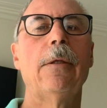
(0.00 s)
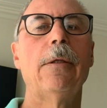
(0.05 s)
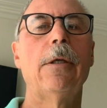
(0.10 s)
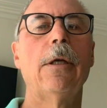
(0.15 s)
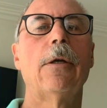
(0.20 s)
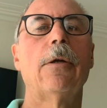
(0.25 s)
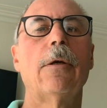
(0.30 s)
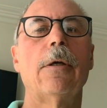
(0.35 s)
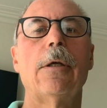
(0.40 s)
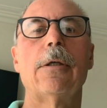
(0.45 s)

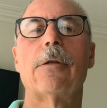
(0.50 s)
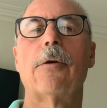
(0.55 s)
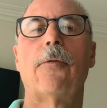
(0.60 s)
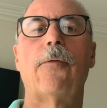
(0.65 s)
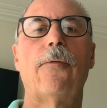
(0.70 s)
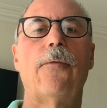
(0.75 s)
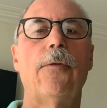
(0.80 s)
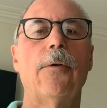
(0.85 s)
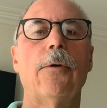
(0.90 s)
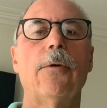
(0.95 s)
Dinner is a
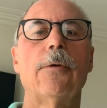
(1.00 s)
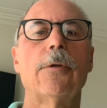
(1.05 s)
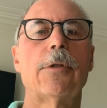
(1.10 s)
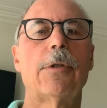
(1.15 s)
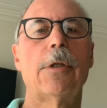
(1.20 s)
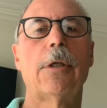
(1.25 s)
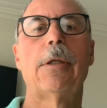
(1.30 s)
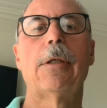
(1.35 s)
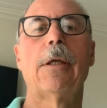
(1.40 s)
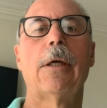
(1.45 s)
full
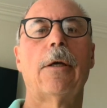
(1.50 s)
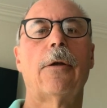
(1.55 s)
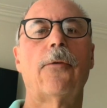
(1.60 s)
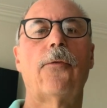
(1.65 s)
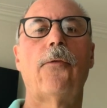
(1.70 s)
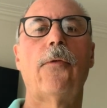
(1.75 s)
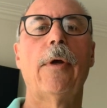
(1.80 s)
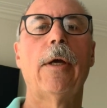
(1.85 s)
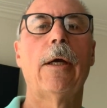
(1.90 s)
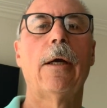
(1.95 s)
sit-down
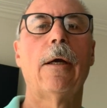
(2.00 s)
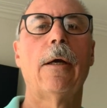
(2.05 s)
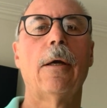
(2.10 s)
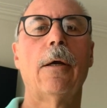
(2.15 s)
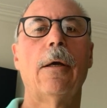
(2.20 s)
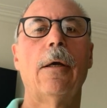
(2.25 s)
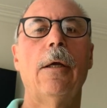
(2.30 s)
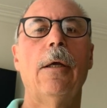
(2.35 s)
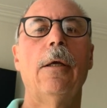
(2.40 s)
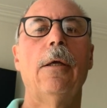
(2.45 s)

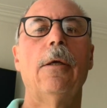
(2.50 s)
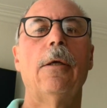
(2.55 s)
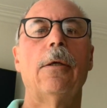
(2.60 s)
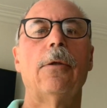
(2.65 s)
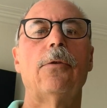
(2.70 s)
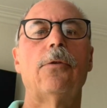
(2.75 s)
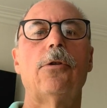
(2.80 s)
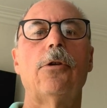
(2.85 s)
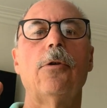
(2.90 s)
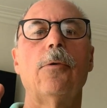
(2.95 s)
affair,
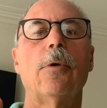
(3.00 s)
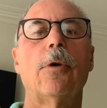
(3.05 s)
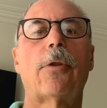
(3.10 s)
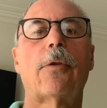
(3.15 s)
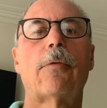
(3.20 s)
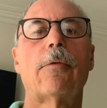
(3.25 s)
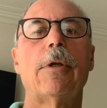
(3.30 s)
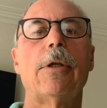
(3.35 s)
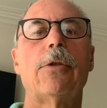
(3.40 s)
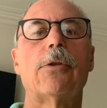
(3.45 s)
2 or
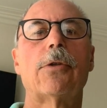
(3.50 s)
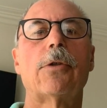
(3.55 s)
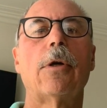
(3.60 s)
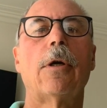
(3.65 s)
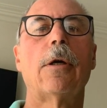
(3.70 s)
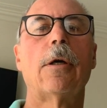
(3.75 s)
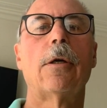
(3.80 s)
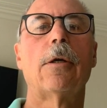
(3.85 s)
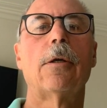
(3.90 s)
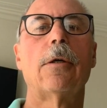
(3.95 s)
3
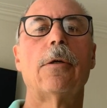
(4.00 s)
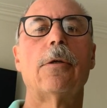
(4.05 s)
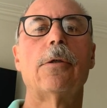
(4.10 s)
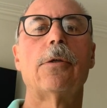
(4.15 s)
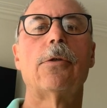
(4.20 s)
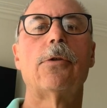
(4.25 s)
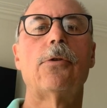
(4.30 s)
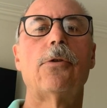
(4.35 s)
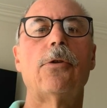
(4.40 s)
starters,